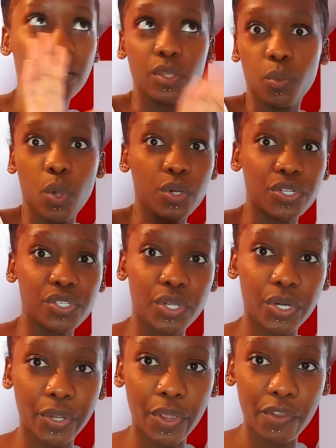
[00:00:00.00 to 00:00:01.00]
The world is going
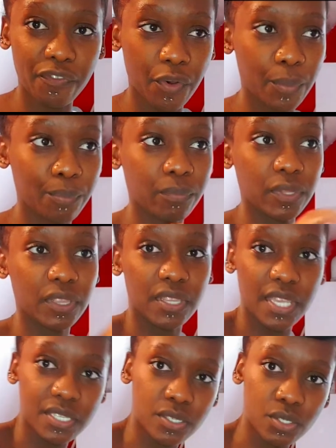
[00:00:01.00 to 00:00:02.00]
to go from
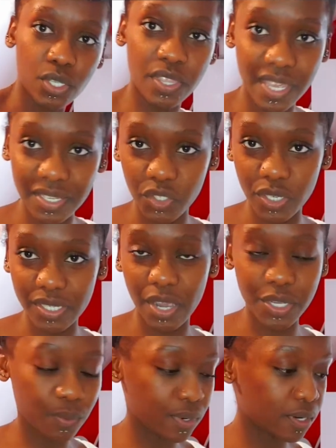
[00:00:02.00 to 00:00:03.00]
this to this, just how
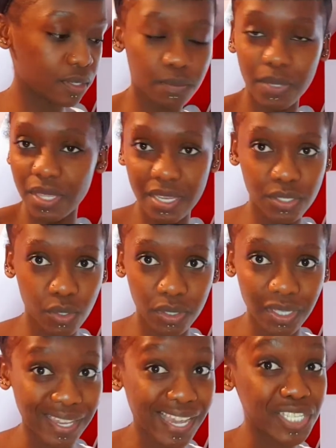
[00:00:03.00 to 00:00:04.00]
you wanted it to be. That's not
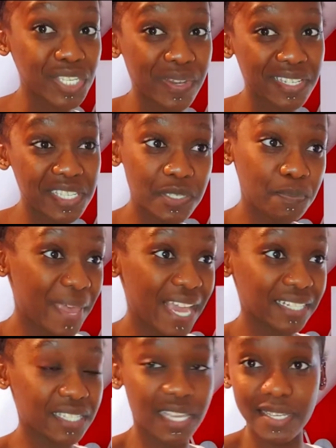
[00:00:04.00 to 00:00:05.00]
the case. So
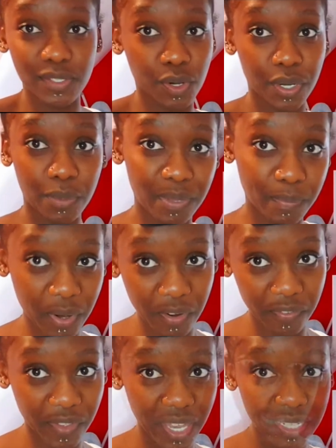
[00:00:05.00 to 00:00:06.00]
expect that it's not going to be
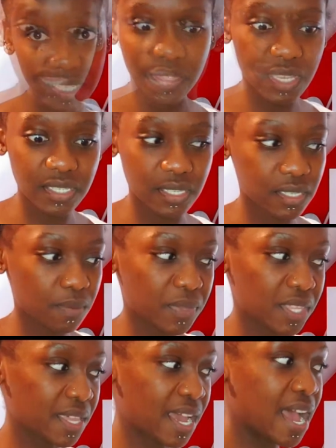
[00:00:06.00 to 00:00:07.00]
perfect. This is
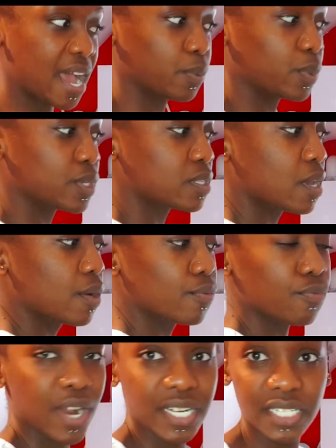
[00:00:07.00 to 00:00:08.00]
something that I was
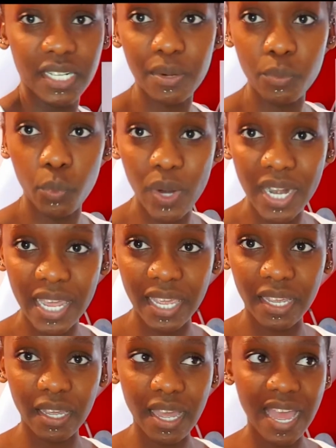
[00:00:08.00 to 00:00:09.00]
ready and
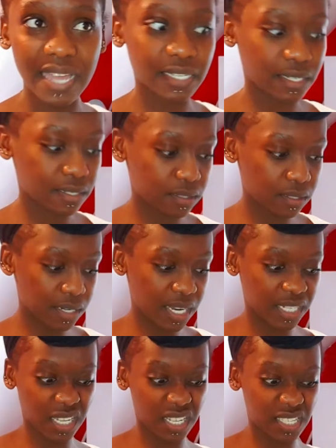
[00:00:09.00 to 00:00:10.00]
willing and
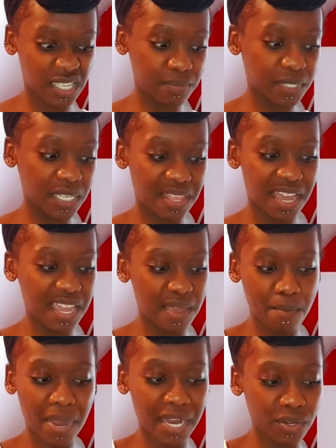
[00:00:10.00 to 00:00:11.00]
like accepted that it
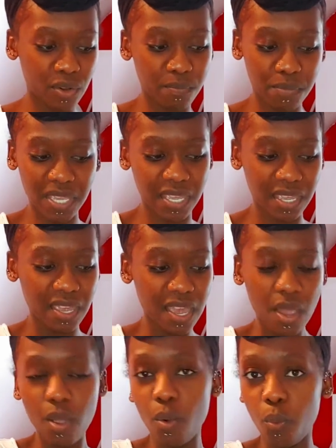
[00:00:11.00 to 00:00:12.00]
might not be
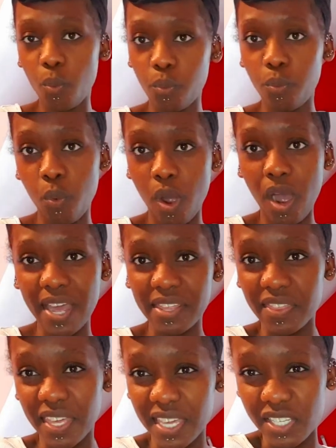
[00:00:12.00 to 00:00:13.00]
what I
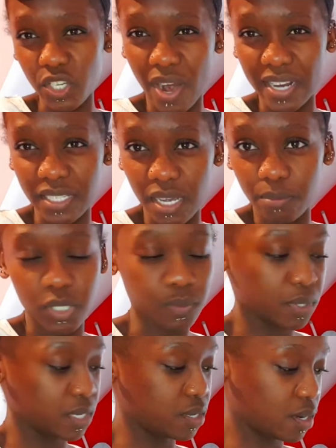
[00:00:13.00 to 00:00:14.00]
think it's cracked up to
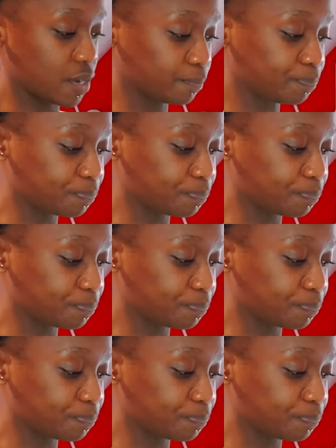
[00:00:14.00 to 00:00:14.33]
be, you know?